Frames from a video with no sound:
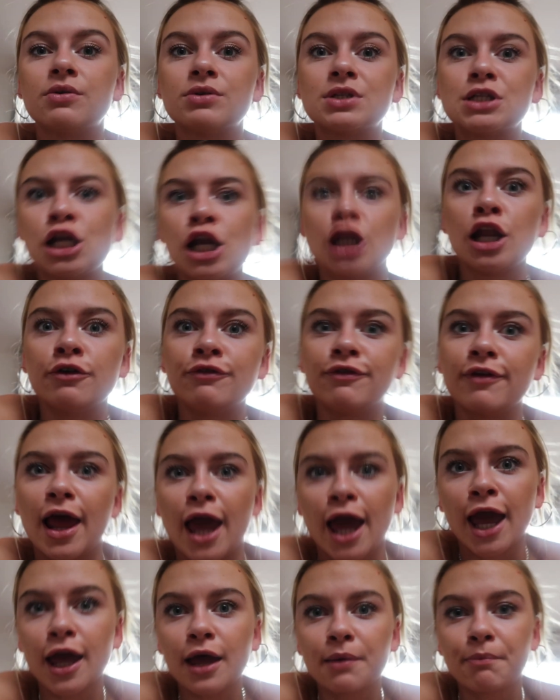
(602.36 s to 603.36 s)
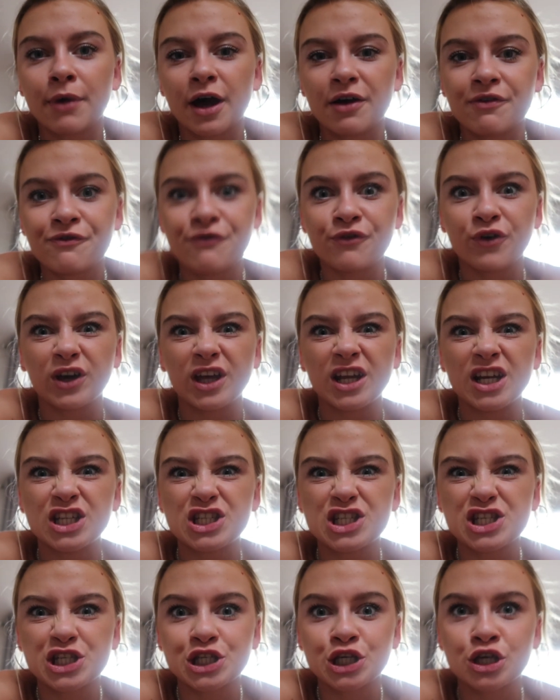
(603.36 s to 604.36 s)
It was lovely. But I f***ing
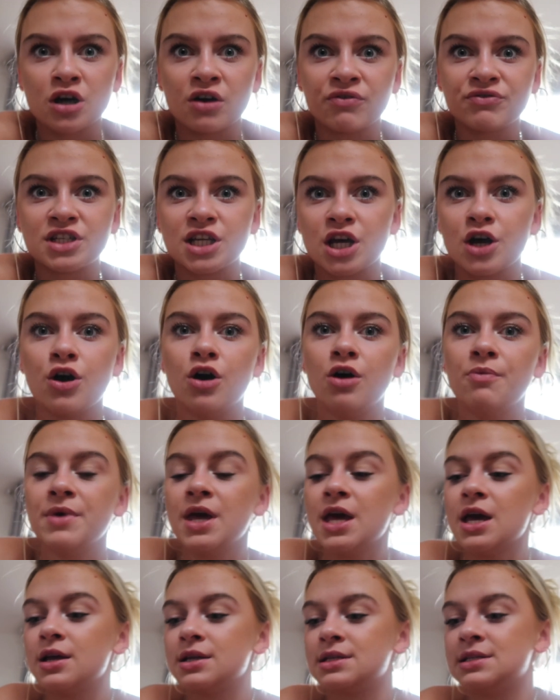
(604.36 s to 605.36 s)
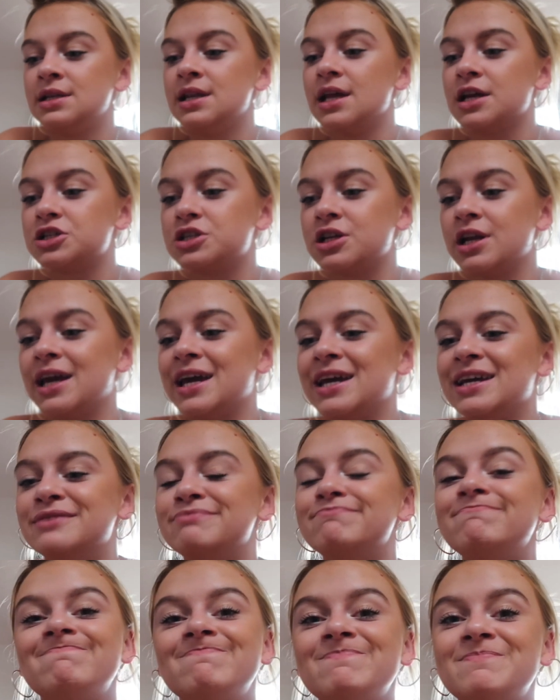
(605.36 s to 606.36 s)
scuffed it up. It's literally
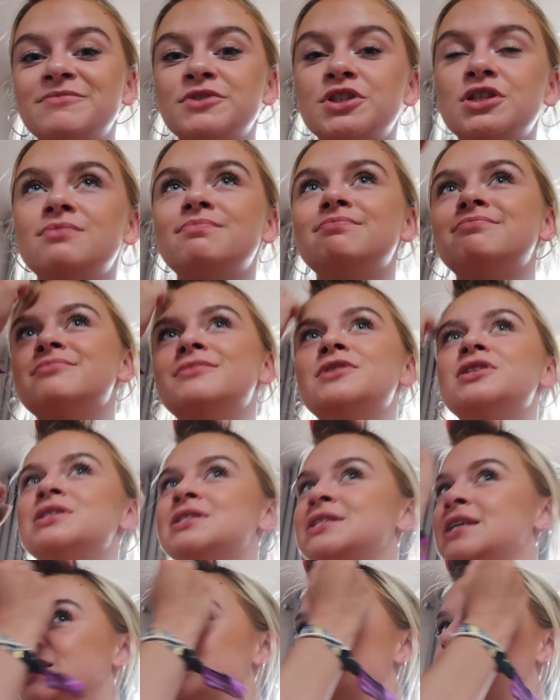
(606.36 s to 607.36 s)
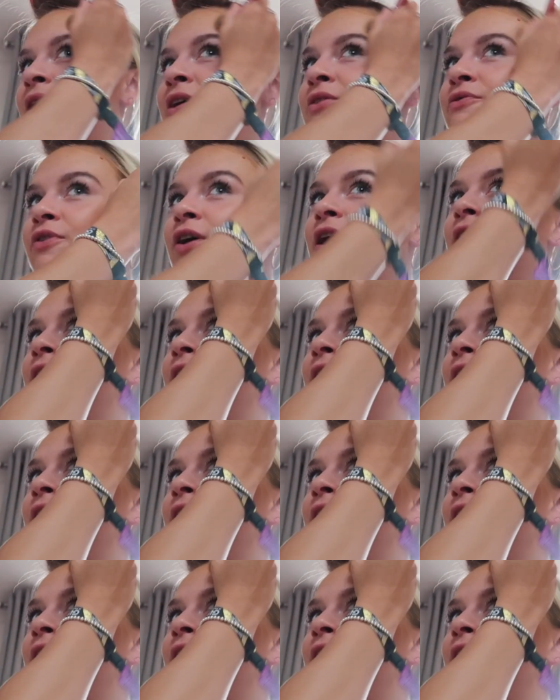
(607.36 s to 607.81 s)
6:23.